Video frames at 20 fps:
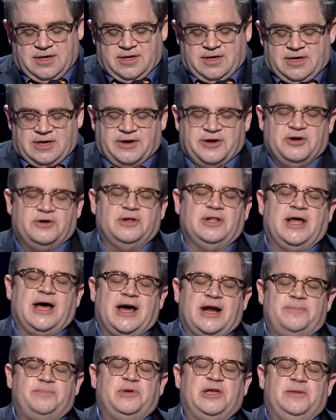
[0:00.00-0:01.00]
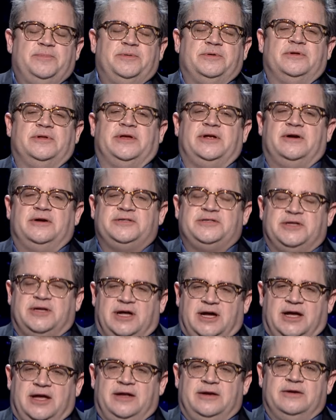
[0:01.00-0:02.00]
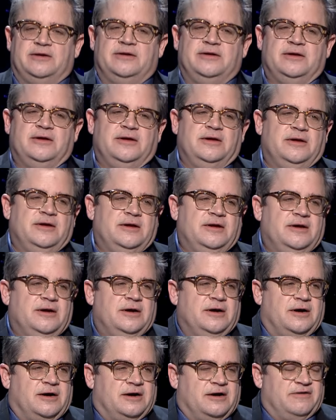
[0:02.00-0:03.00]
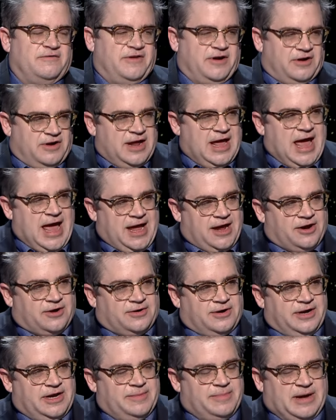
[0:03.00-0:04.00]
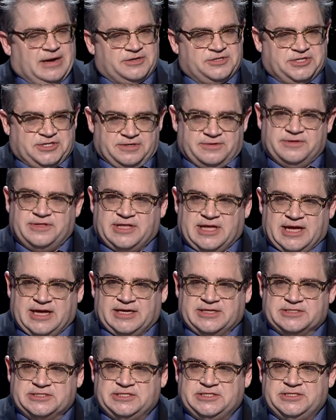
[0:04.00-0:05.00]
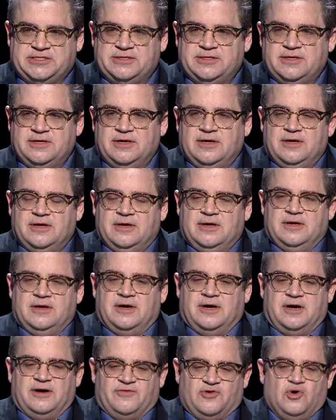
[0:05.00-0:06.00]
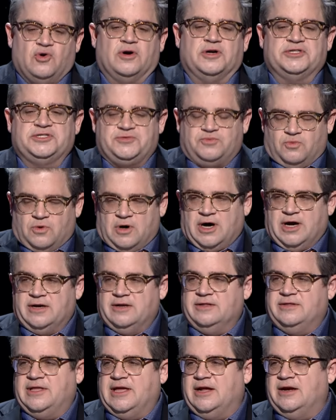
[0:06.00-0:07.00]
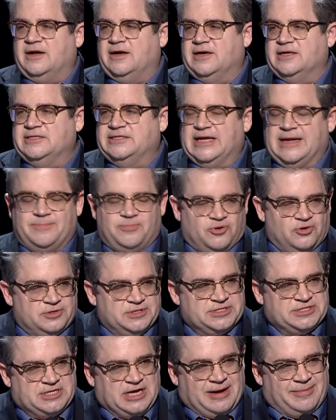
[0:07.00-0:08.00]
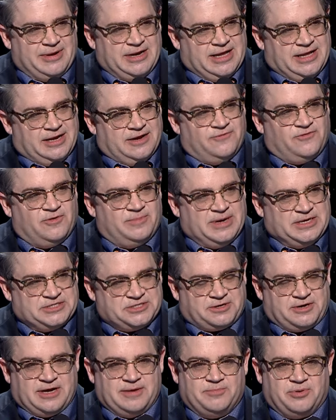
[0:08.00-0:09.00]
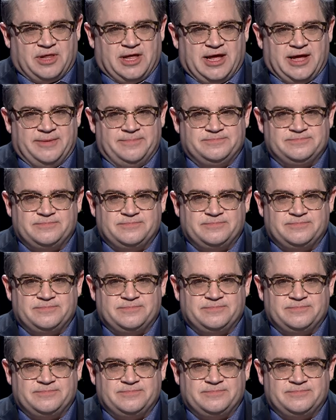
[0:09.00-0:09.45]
Now, I know a lot of people here tonight are very angry about two things uh, of course, one that uh, Deadpool is nominated for Best Screenplay,